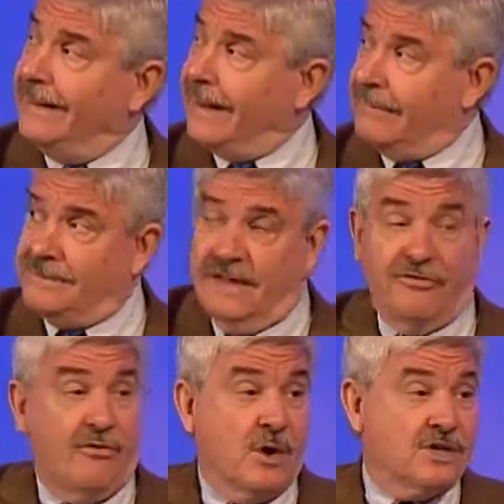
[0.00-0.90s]
loved it.
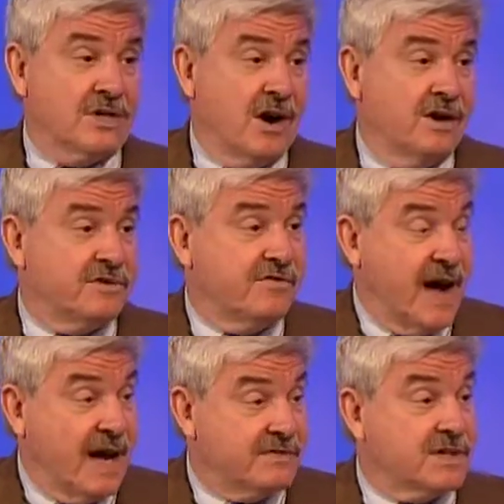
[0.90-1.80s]
Four stars,
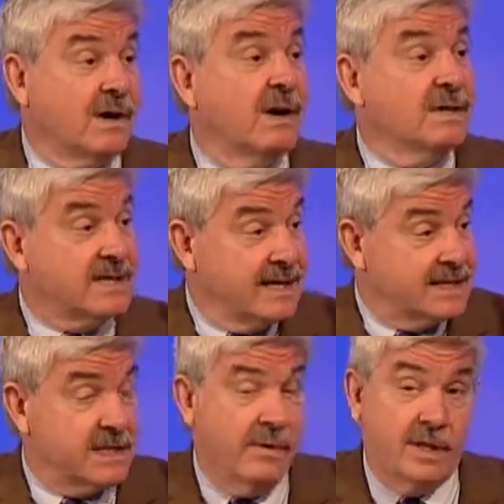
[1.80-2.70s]
five stars, and
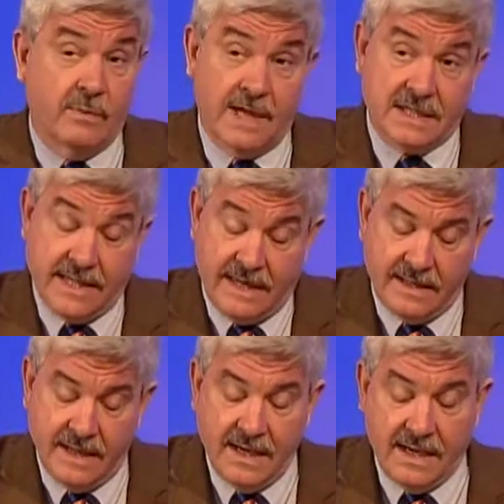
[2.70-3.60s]
it's going to the West
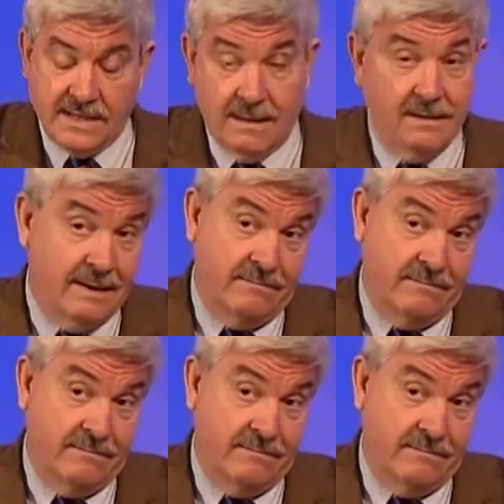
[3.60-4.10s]
End. So, and